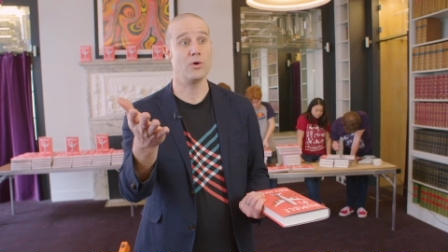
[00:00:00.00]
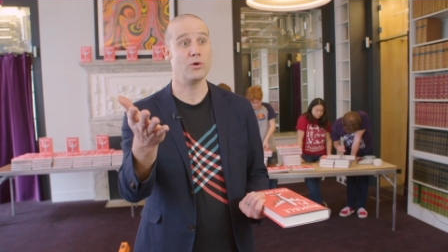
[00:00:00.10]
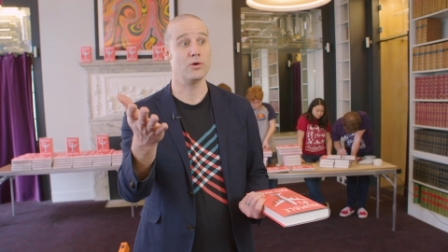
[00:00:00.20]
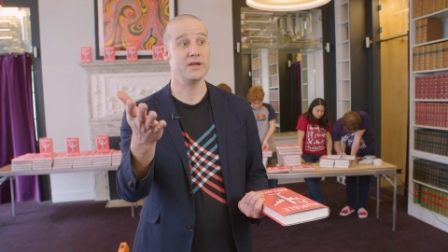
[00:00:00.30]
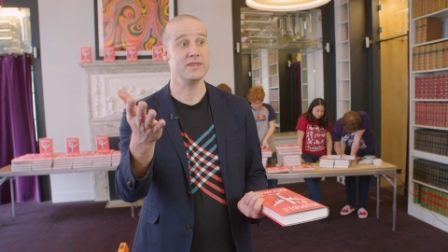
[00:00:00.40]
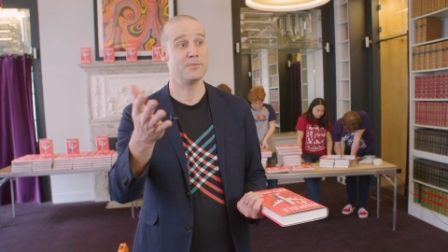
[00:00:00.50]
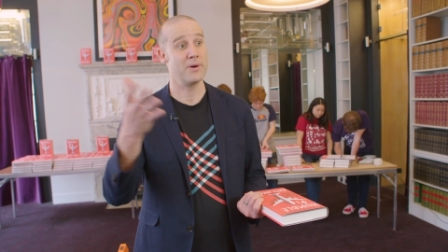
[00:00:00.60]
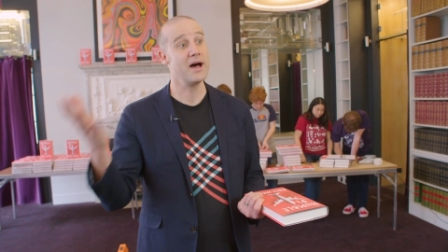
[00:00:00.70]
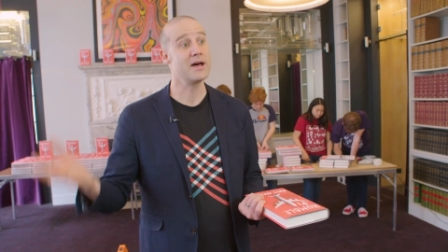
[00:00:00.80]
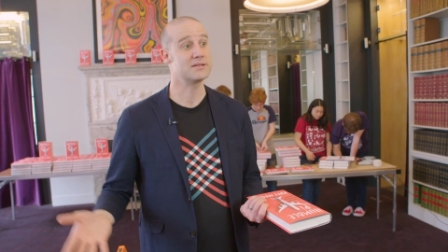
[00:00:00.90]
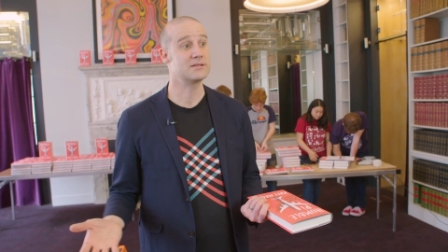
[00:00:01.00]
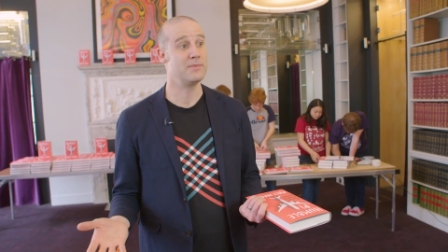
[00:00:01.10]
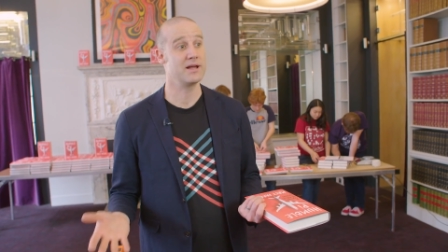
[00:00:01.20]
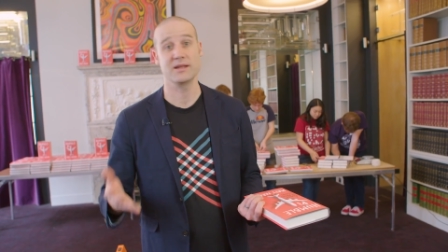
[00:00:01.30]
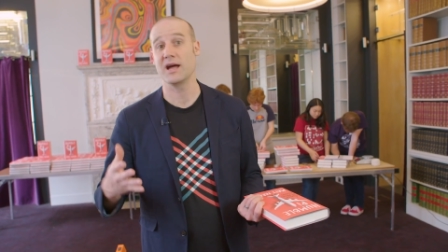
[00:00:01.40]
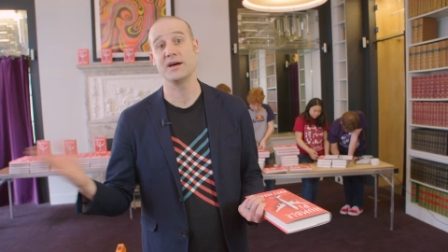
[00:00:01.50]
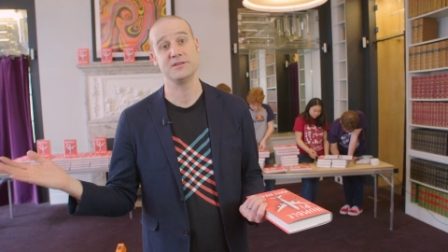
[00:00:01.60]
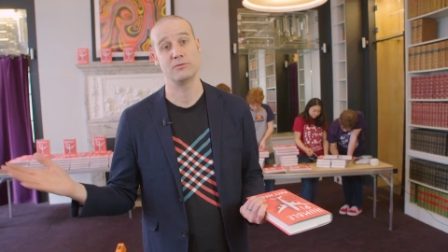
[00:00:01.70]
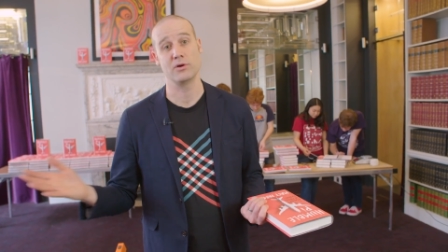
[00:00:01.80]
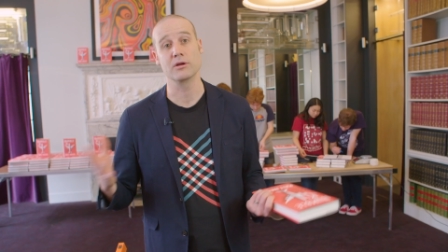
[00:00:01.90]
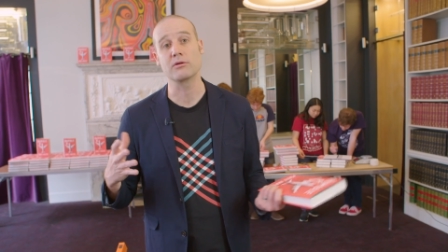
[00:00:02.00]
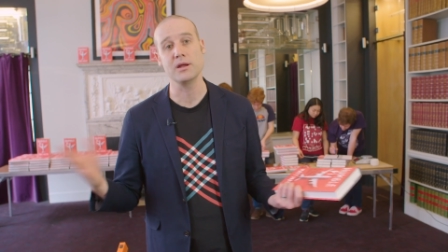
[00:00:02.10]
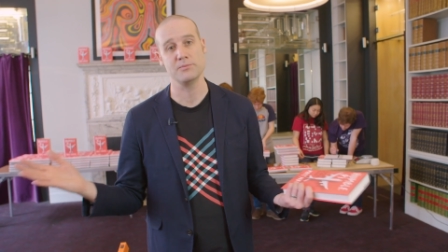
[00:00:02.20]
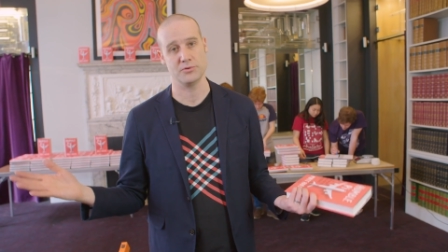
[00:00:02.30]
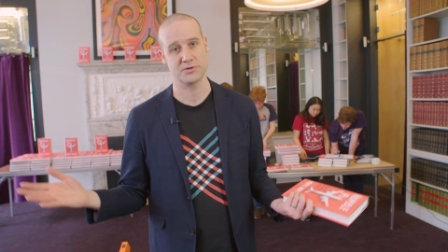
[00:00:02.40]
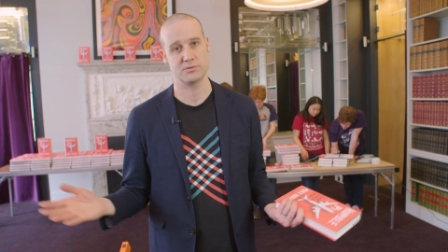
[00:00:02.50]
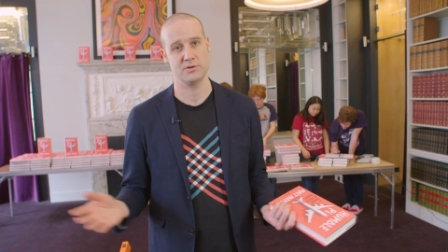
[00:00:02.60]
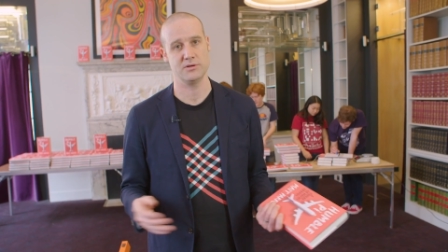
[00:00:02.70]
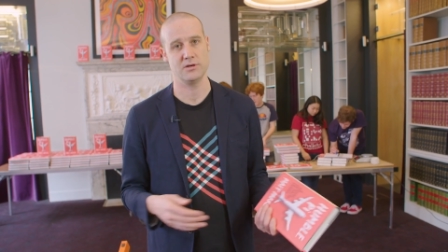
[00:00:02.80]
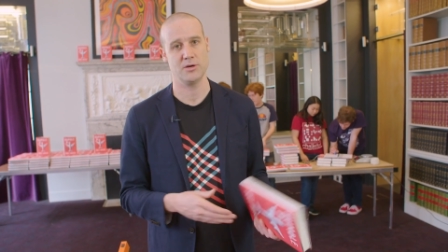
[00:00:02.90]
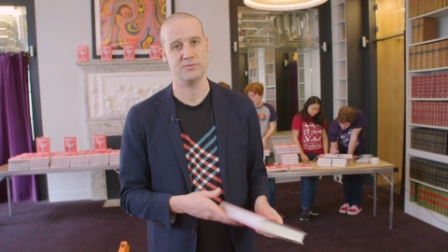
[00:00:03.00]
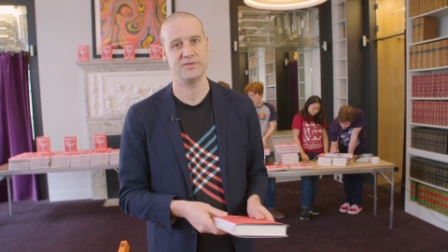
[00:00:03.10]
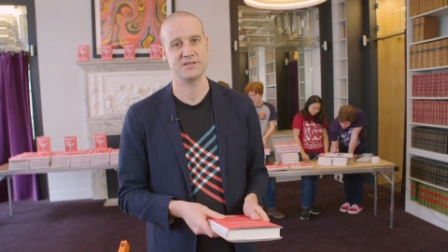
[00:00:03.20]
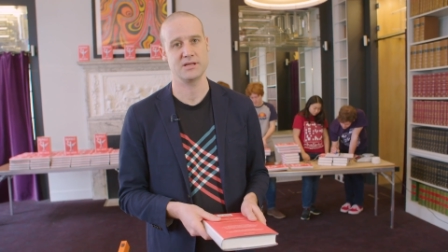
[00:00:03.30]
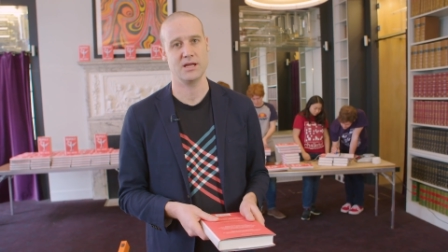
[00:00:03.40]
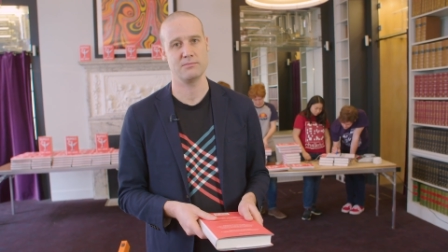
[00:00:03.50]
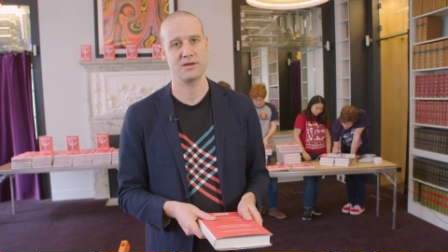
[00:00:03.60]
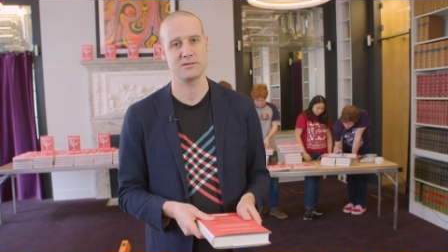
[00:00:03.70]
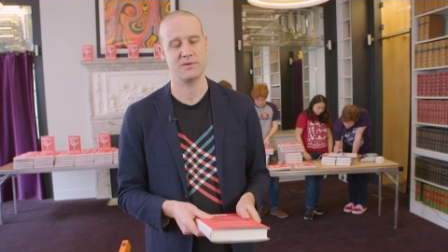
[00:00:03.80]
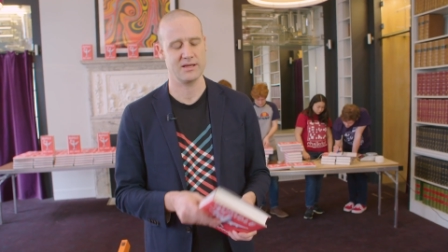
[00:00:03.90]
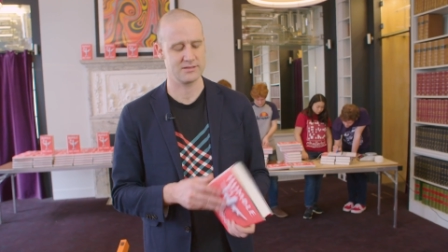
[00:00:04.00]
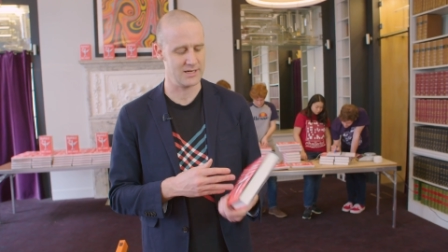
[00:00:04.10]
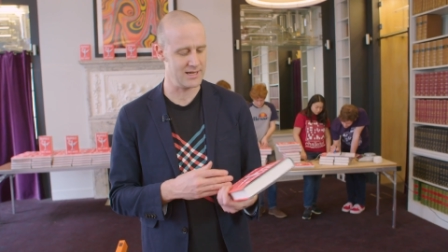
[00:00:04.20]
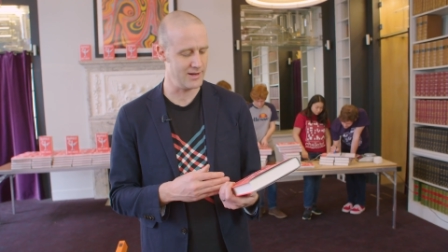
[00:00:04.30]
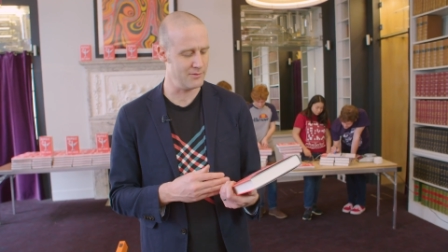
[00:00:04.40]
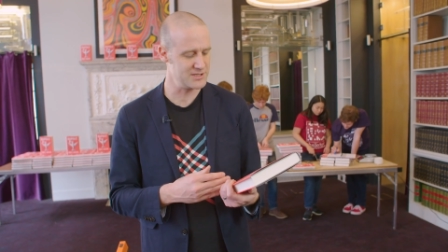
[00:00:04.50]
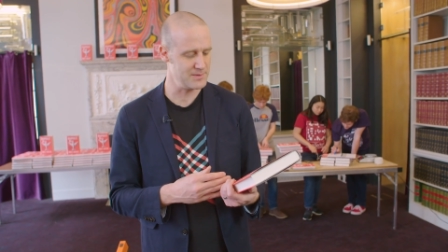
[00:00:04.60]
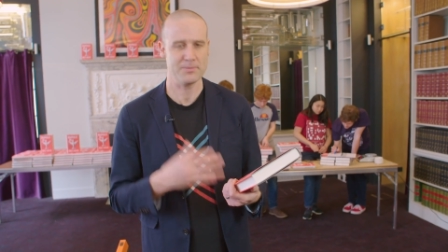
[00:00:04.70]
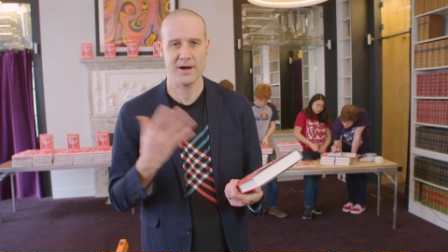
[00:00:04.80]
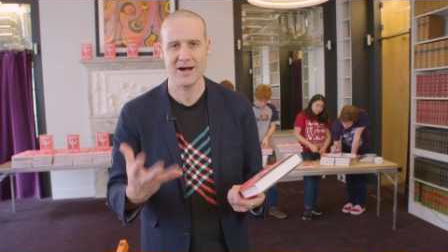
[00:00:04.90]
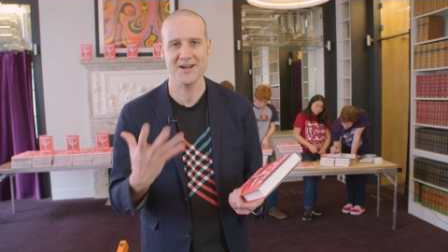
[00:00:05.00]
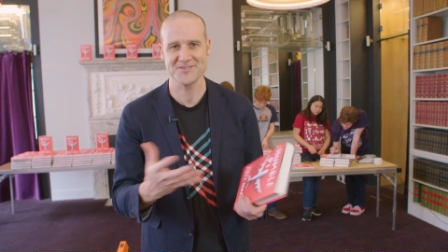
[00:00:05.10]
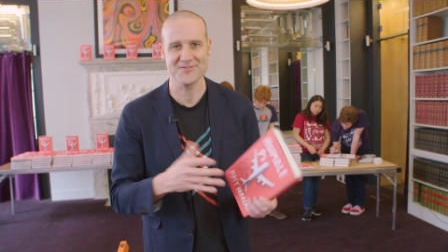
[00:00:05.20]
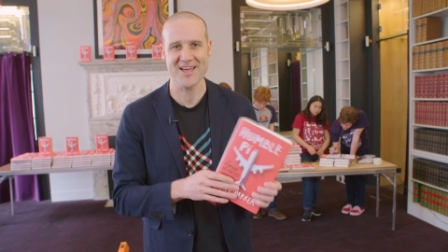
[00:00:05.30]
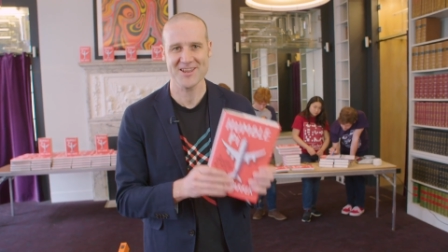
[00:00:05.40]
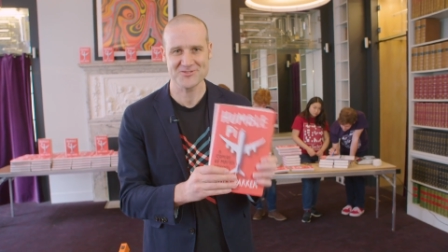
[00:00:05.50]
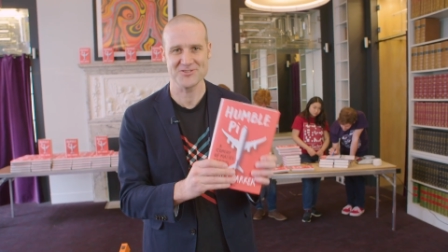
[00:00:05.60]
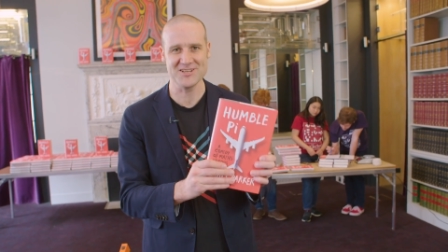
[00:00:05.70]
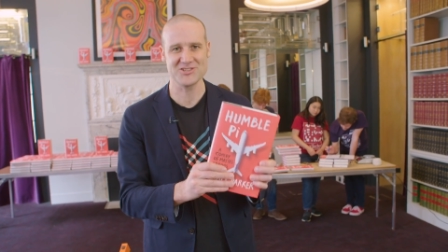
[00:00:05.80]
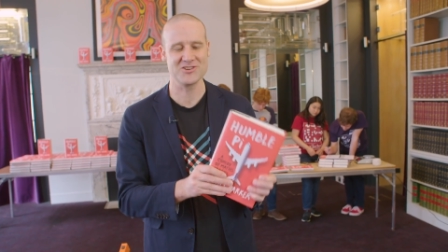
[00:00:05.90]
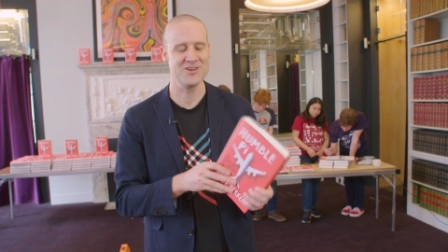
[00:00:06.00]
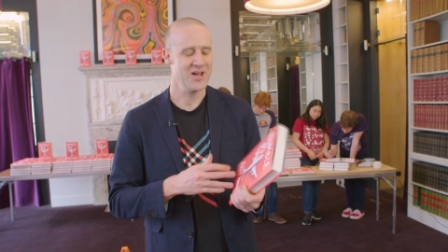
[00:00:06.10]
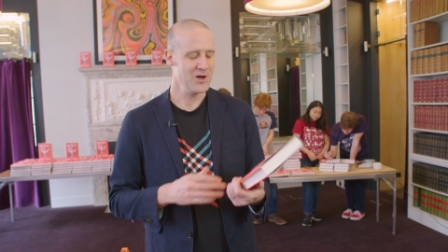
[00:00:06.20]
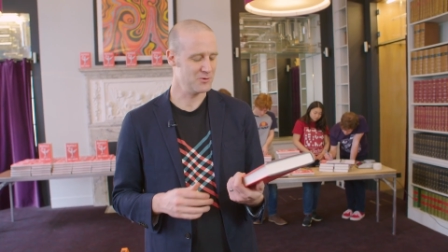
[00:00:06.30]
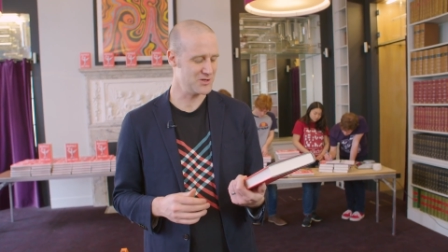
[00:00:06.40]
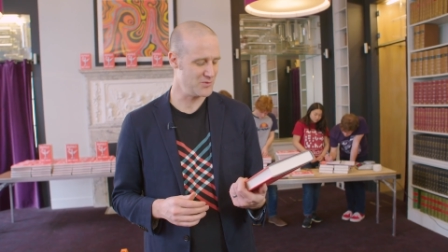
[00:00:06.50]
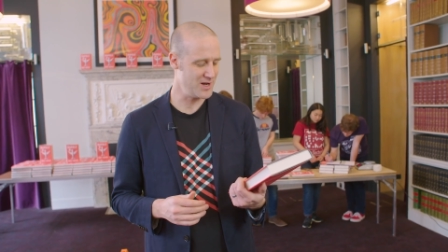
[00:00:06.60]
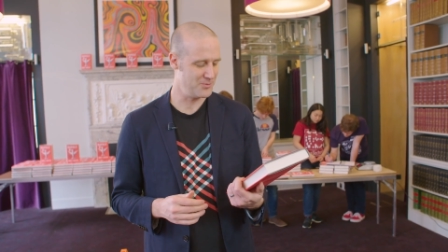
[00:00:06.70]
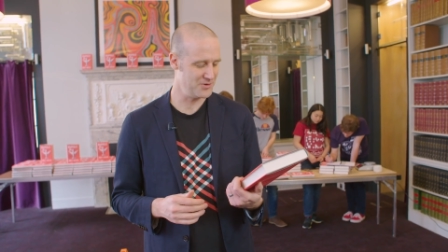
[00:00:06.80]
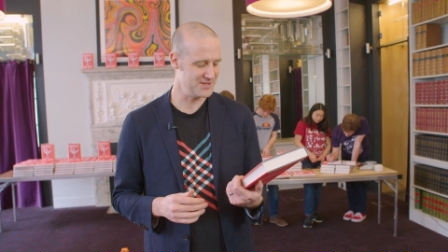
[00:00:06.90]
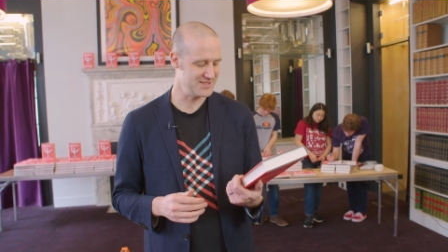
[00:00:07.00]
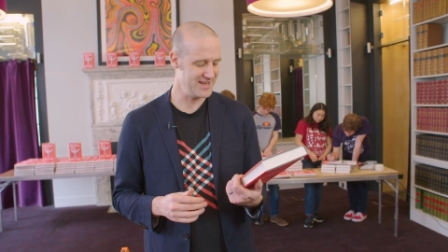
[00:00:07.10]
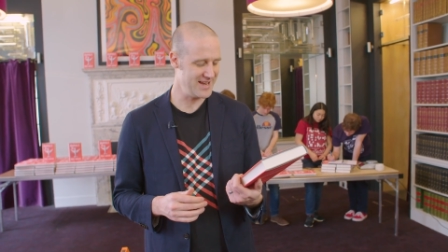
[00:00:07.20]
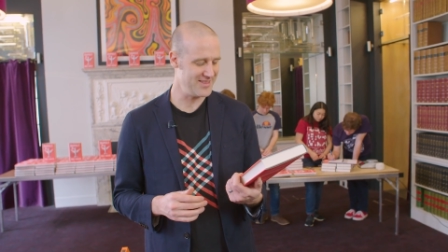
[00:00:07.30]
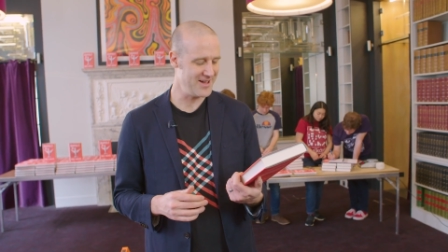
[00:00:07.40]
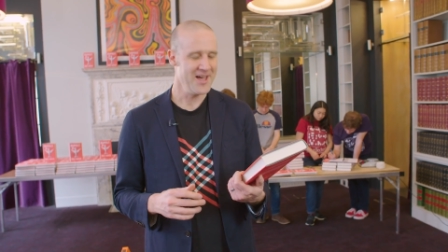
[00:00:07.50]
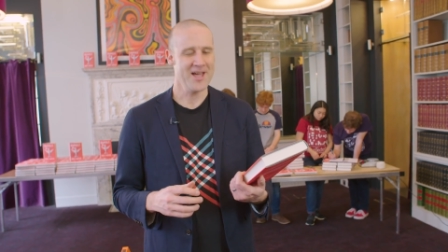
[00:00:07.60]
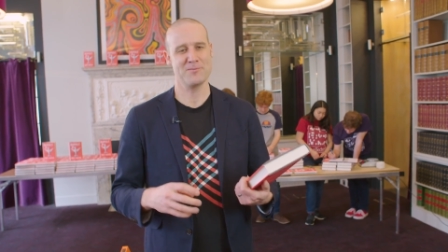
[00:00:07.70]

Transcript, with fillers: or in the past, Martin Gardner wrote great books where you can help investigate mathematics. And I, I want to be part of that tradition, which is why I put this together.